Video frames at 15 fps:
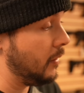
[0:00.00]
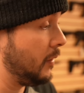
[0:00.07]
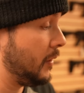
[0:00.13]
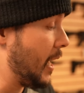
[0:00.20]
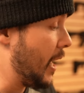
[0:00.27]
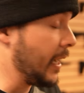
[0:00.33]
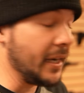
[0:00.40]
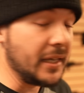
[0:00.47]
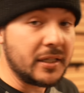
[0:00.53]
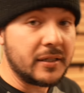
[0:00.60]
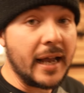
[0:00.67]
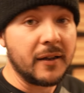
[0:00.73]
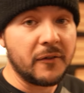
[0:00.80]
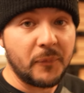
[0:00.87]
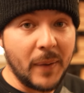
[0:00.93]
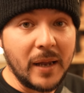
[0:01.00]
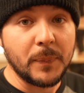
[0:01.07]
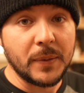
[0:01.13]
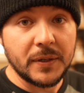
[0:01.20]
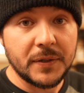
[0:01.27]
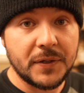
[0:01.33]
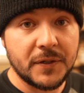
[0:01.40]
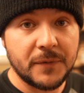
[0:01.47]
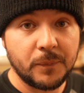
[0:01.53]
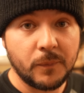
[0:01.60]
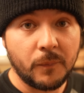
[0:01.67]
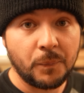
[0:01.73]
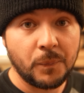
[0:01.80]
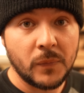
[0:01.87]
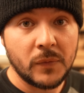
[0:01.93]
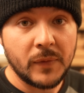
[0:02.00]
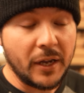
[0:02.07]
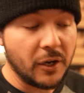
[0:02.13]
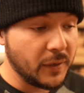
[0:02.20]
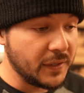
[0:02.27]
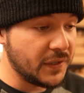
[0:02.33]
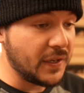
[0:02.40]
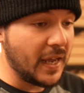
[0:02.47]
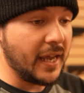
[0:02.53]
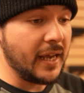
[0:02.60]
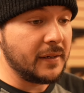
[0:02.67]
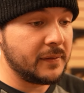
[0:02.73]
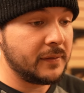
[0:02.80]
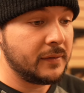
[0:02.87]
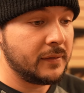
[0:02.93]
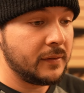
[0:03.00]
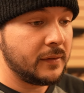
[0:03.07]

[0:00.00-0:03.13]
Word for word: Yeah, I got a stack of papers that are insane. I